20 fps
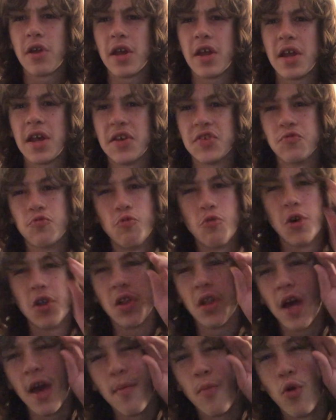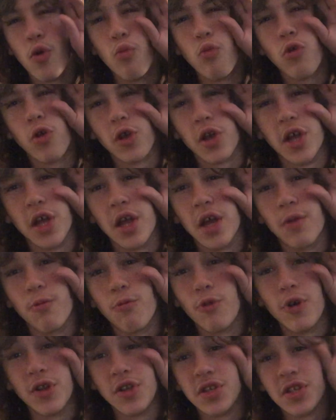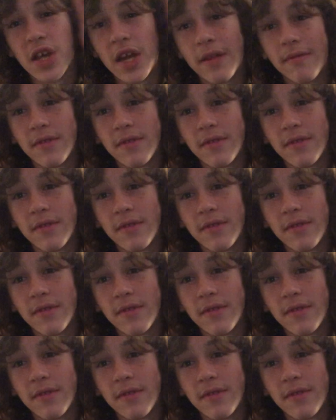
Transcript: it has 1 light bulb working in one side